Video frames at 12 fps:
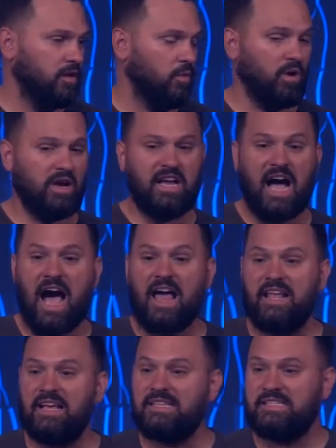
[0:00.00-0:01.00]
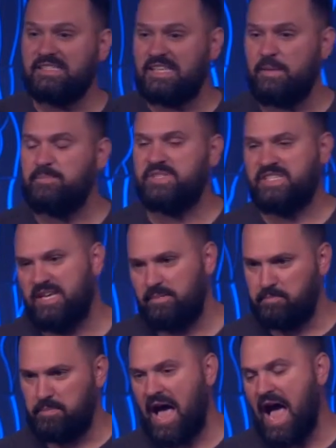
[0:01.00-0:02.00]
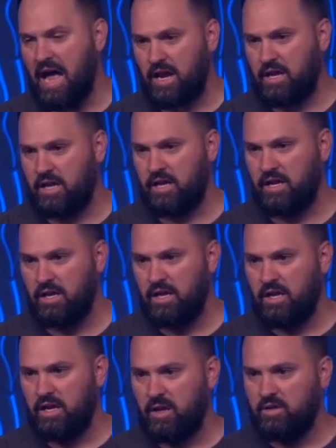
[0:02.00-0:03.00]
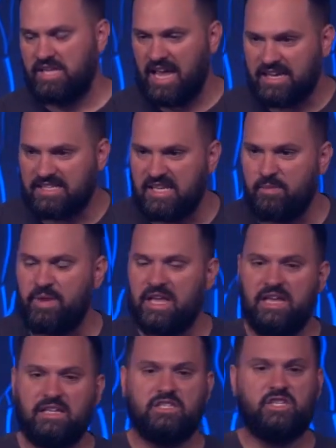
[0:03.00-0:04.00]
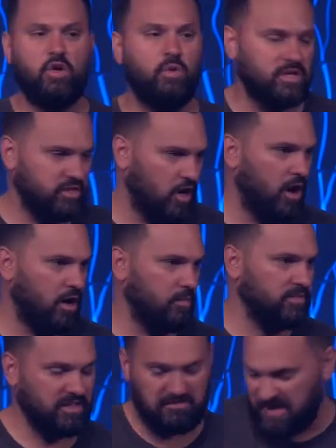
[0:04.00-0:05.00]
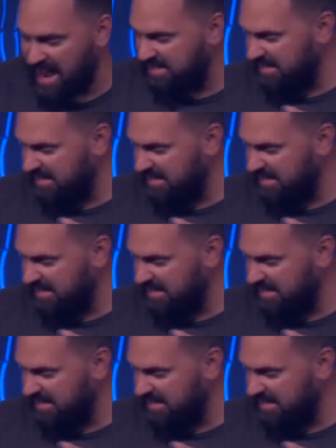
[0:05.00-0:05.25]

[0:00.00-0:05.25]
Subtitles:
where God accepts him back, takes him into his arms. In fact,